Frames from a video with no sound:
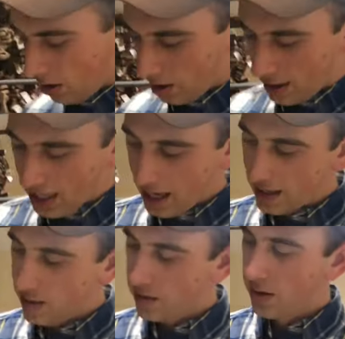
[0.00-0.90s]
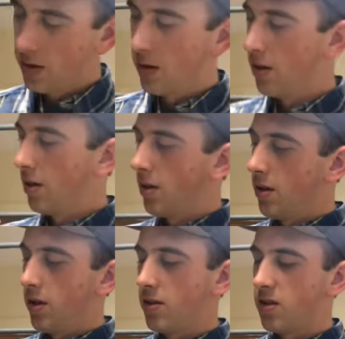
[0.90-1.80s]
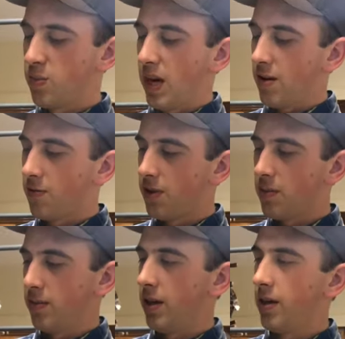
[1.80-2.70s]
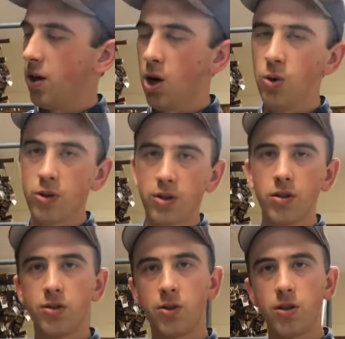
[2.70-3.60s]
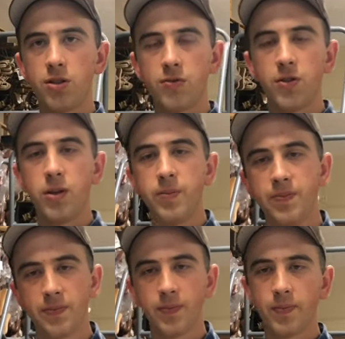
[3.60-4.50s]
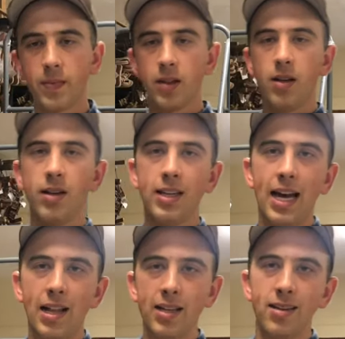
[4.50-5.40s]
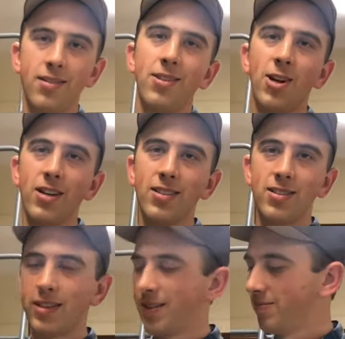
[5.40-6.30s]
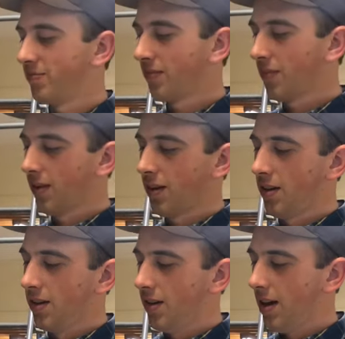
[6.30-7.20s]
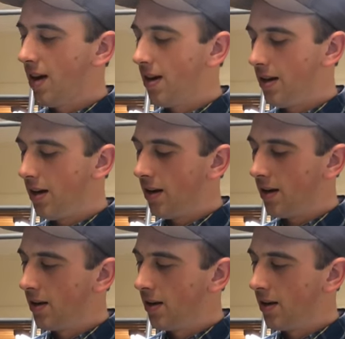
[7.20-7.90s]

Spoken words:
all our canes. This is made from oak sourced from Callion, Arkansas. And